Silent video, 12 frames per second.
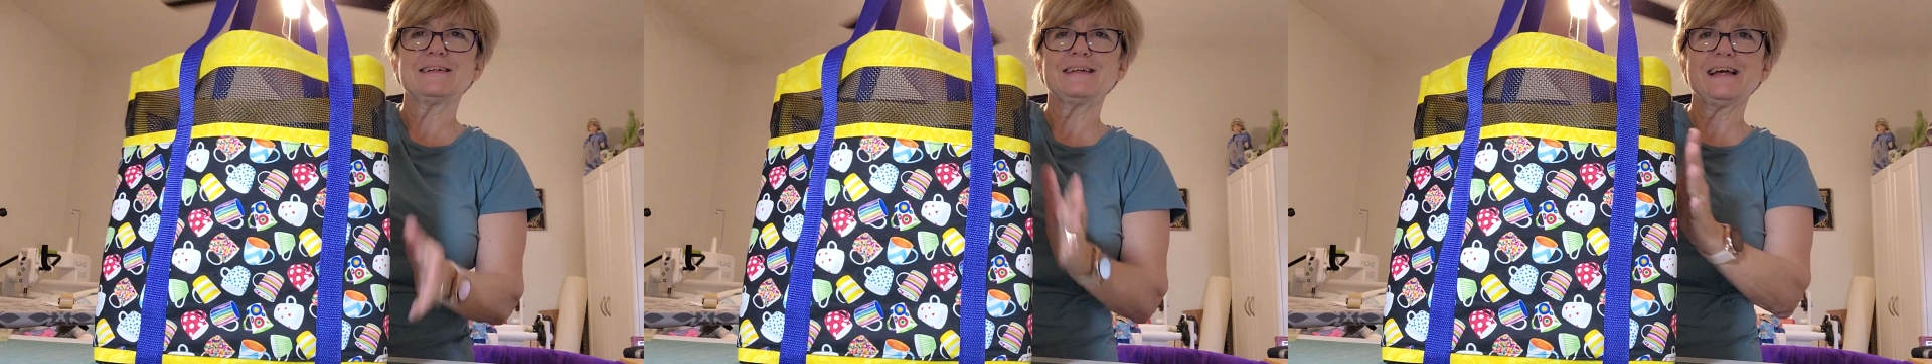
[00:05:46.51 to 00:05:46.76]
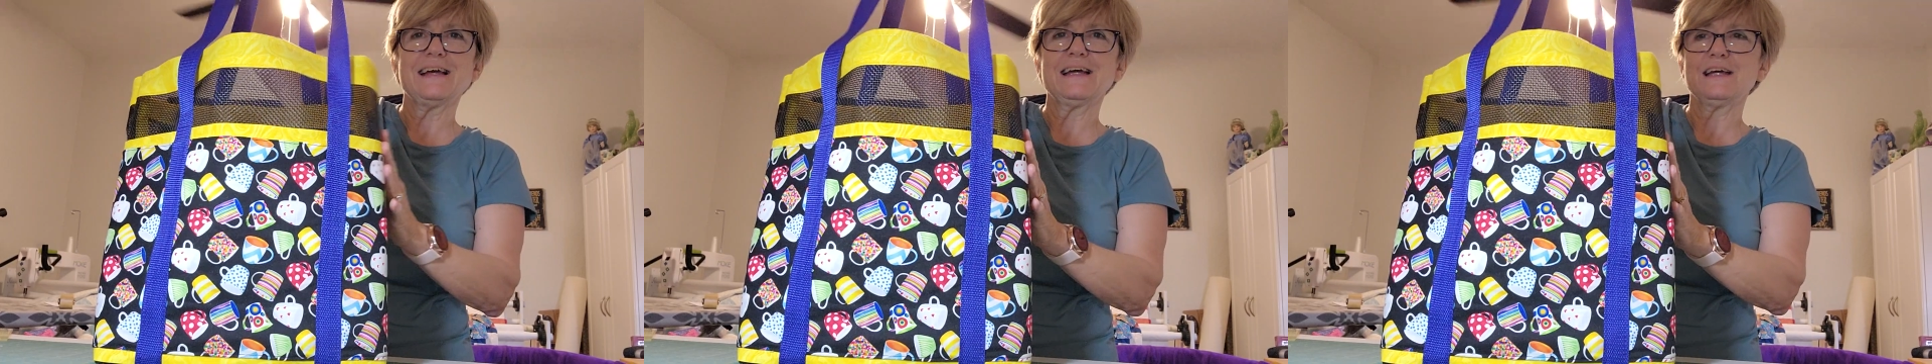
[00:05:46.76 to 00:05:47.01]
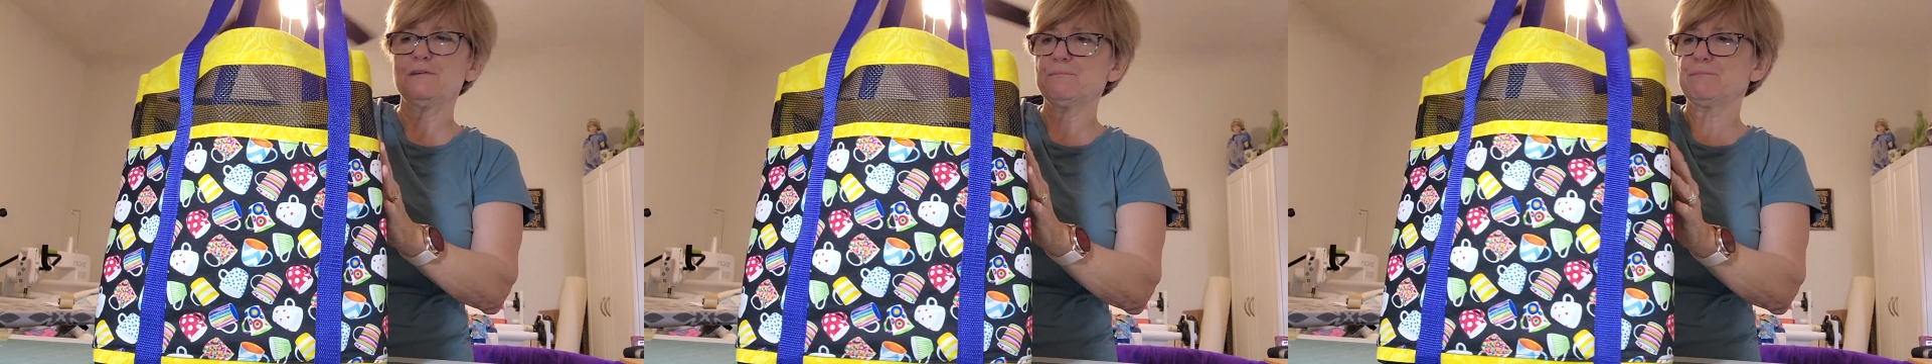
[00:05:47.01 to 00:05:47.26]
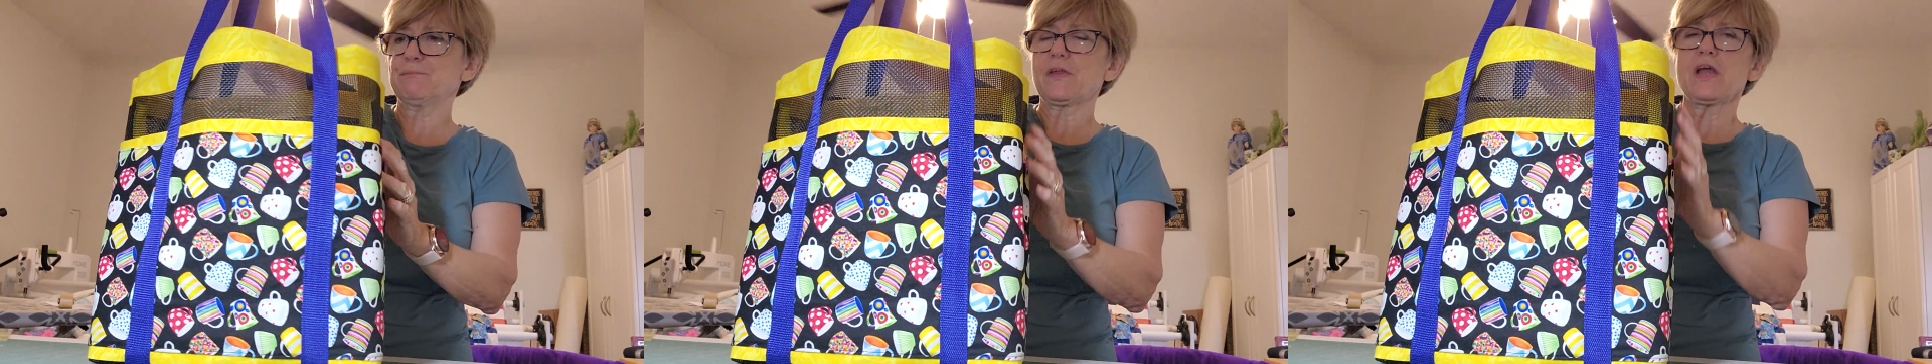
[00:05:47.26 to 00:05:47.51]
Yay!
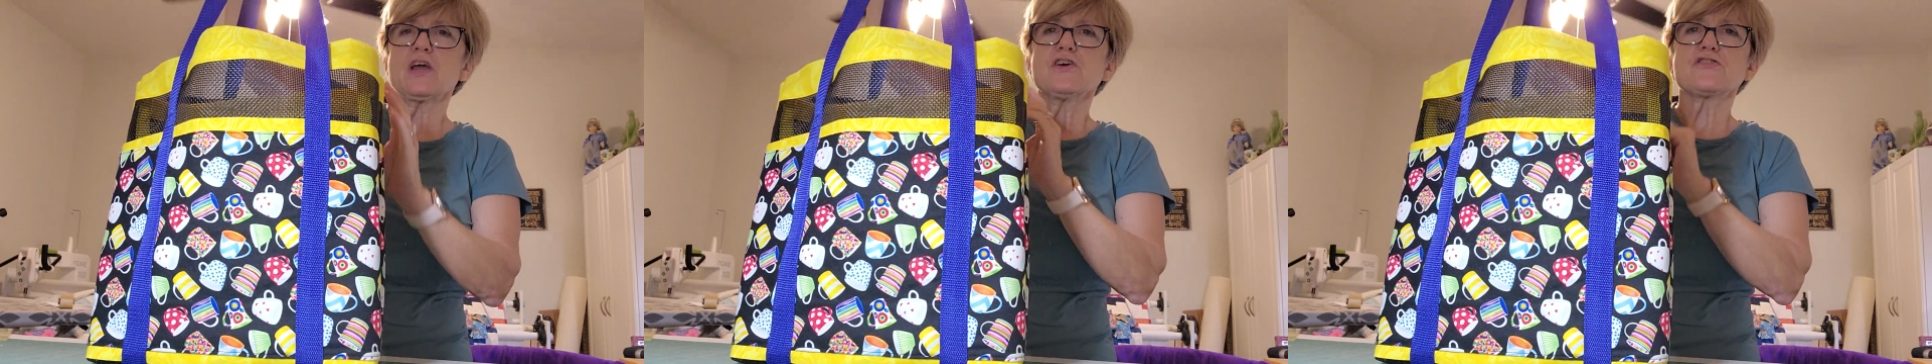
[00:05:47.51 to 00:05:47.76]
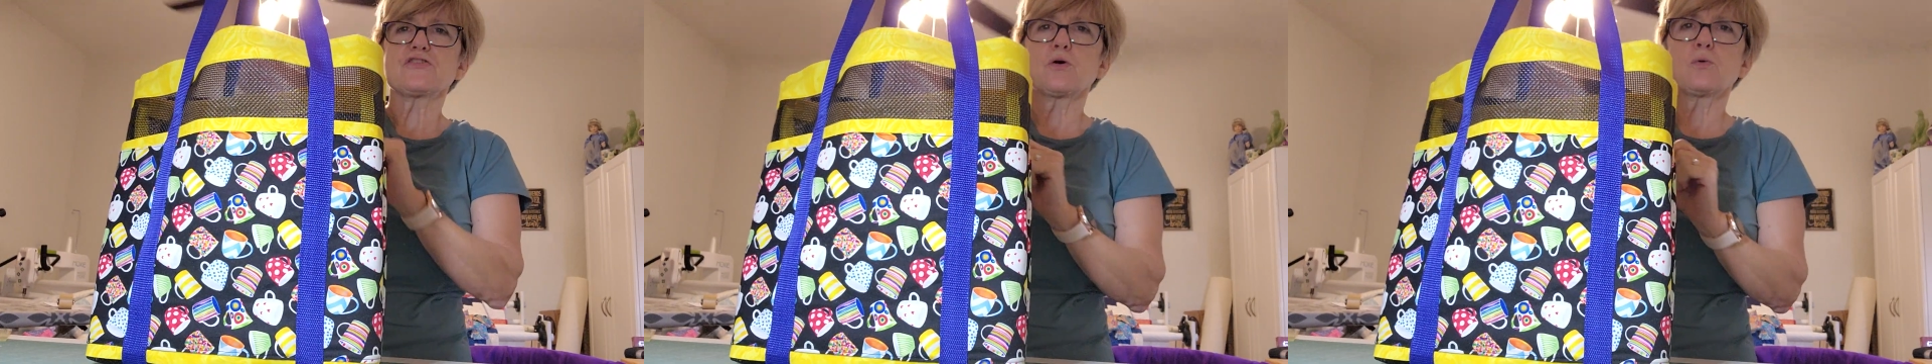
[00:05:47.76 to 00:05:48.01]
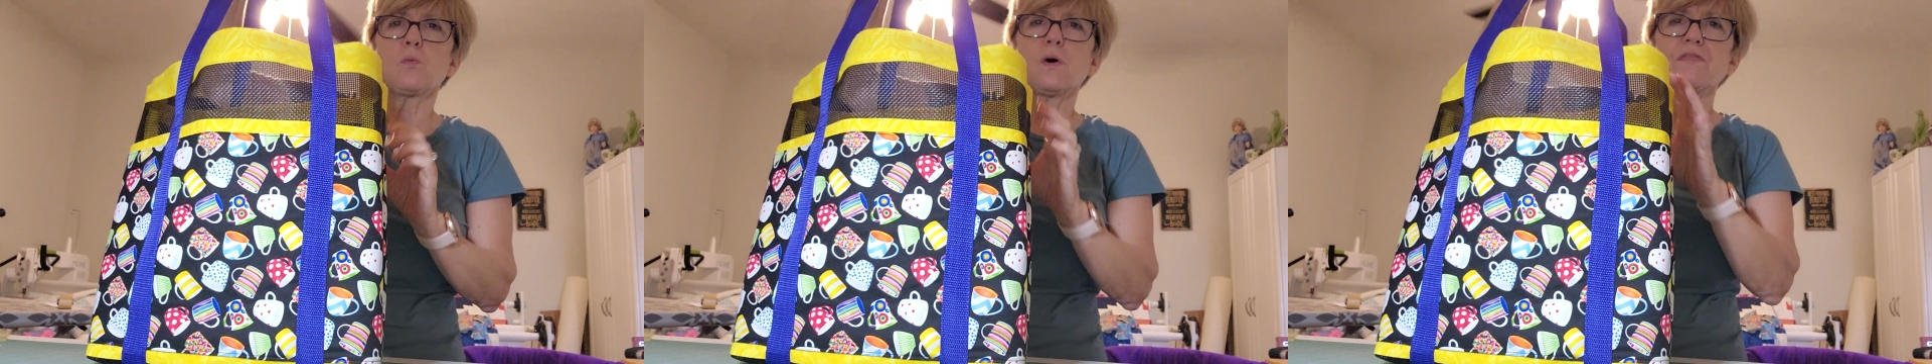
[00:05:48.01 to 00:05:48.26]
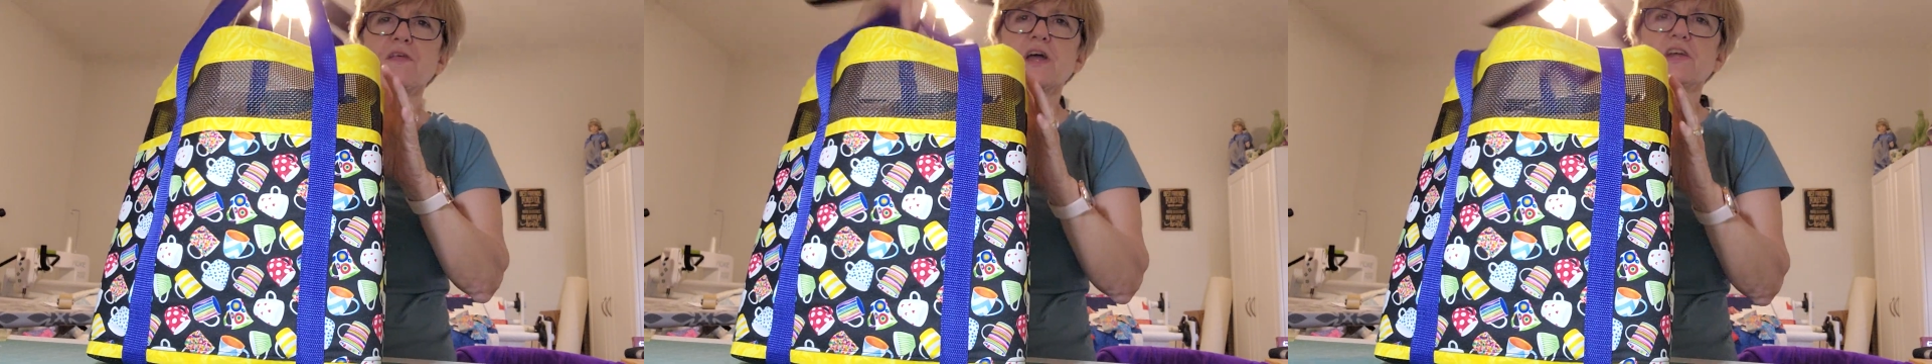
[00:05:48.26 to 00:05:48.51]
So
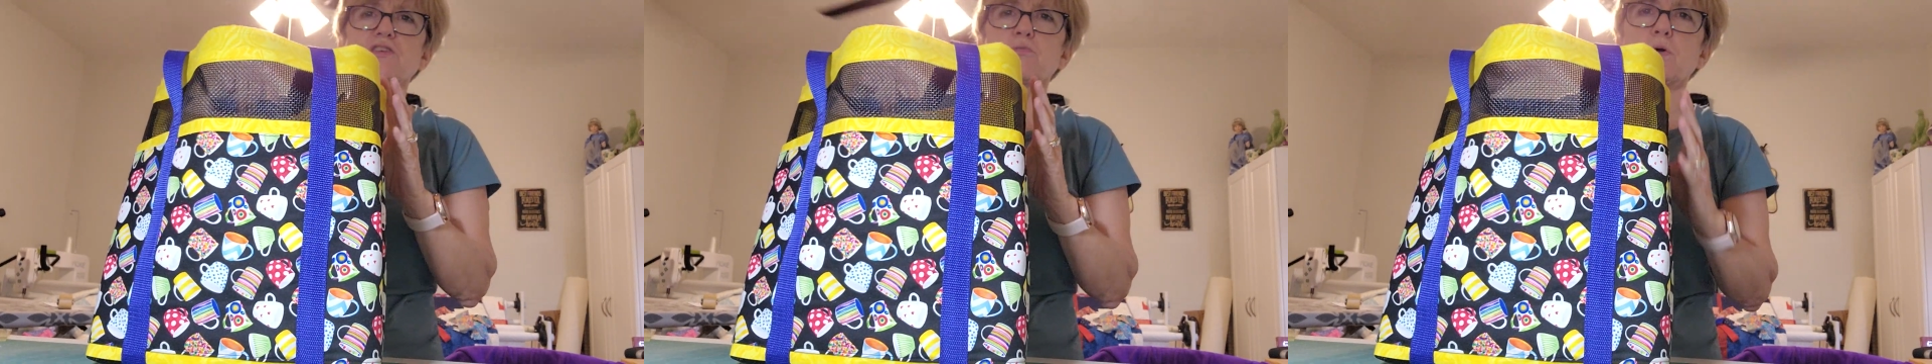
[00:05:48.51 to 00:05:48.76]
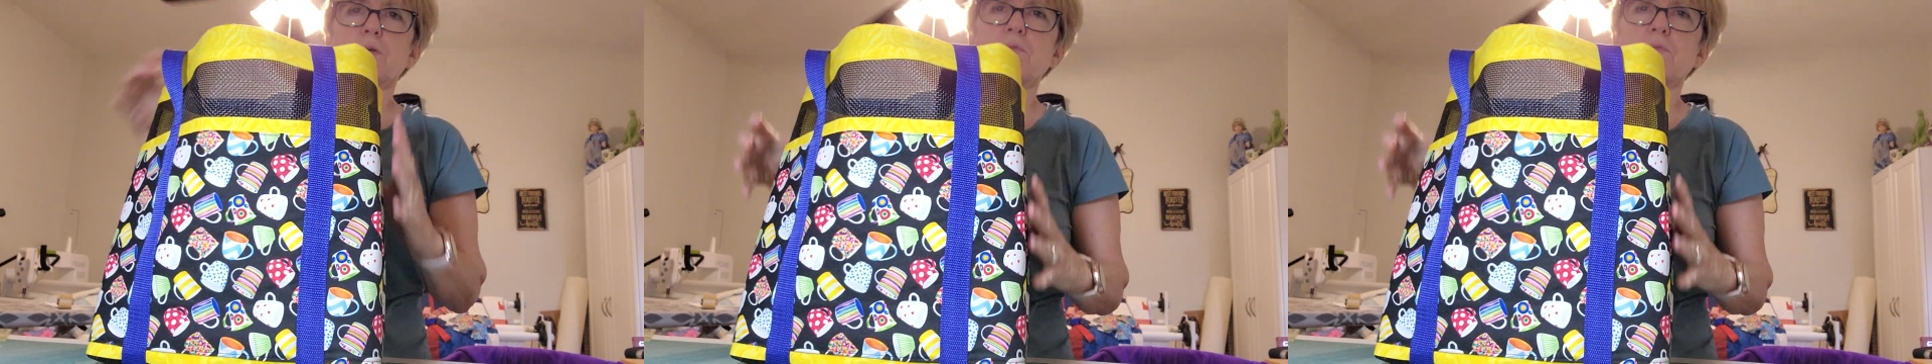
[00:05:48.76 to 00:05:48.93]
one thing I did want